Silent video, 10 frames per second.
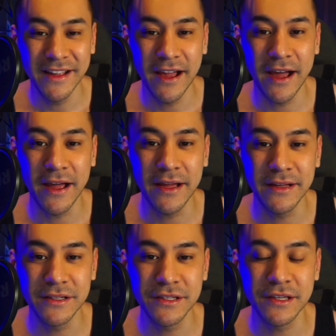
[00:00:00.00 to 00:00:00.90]

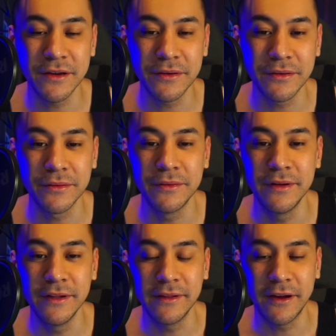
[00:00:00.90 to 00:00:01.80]
So,
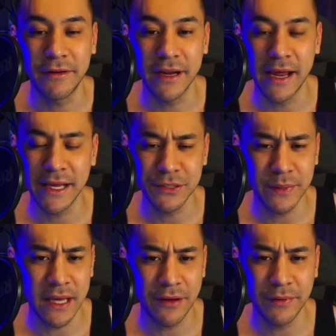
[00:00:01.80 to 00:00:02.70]
all right, I guess we
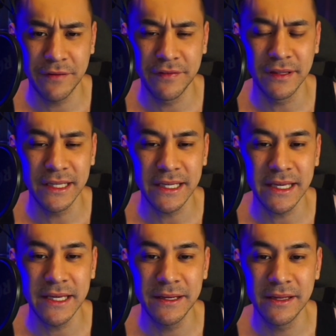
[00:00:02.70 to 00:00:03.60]
got rid of the
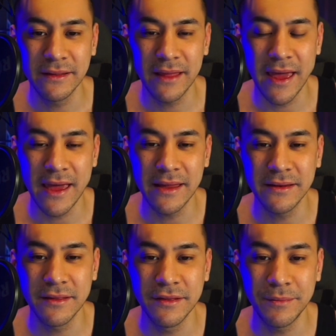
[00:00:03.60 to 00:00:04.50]
Licky, and
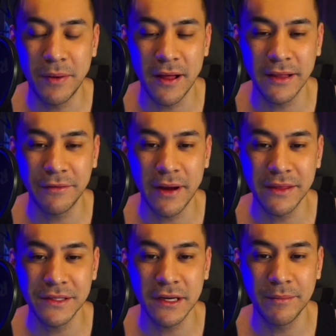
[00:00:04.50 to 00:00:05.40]
the Poliwrath
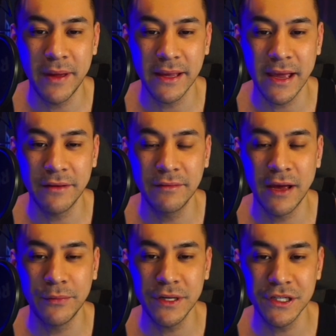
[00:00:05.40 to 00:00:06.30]
has come back out. I
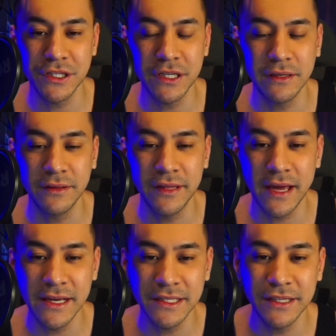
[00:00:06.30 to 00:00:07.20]
want to shield the
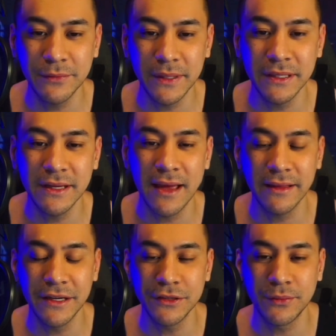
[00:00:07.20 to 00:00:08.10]
Icy Wind.
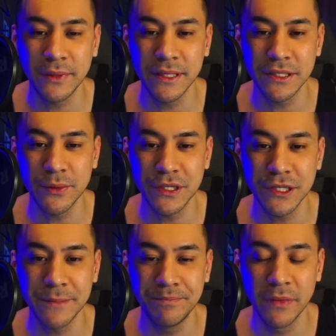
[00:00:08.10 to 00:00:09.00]
Gallade is really
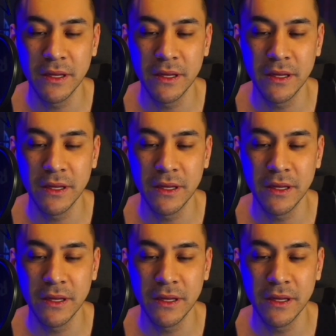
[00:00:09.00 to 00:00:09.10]
squishy.